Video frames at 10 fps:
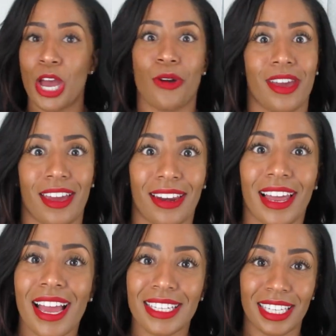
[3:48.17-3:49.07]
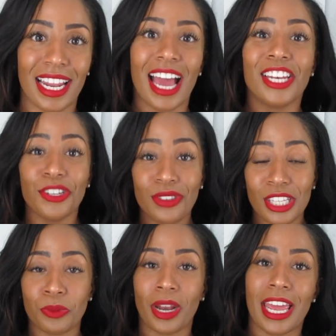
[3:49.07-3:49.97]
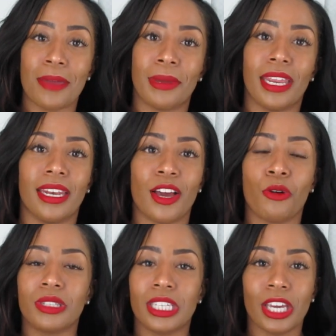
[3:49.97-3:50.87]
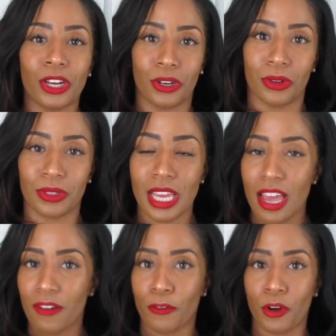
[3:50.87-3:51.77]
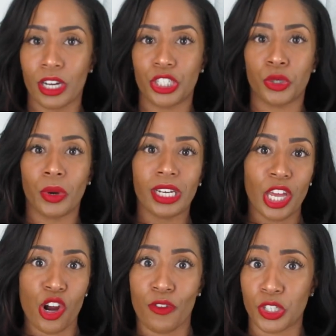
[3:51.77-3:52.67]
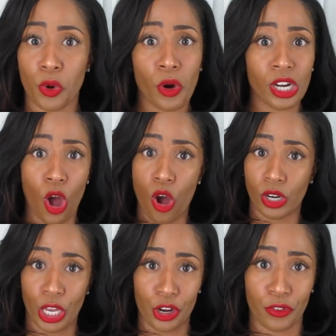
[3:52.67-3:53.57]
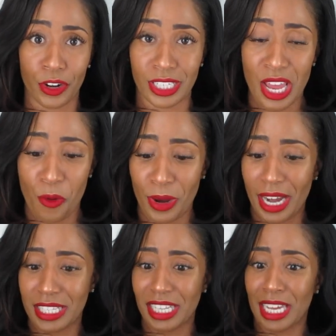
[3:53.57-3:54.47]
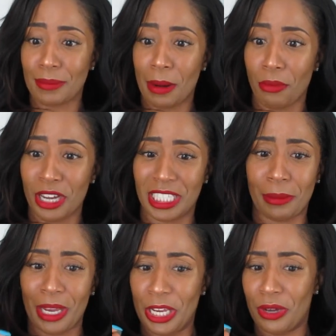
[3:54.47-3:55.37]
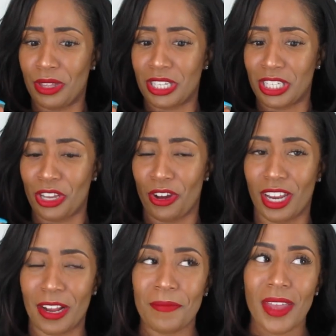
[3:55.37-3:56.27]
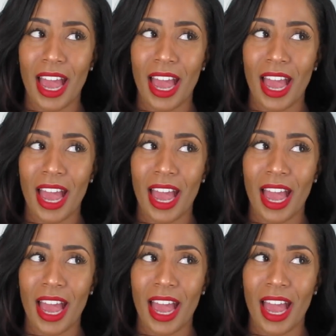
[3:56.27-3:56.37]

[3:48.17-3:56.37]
Okay, like I said, I do this when I am in hotels for short layovers or long layovers. When I just look at my brushes, I'm like, ew, this is dirty.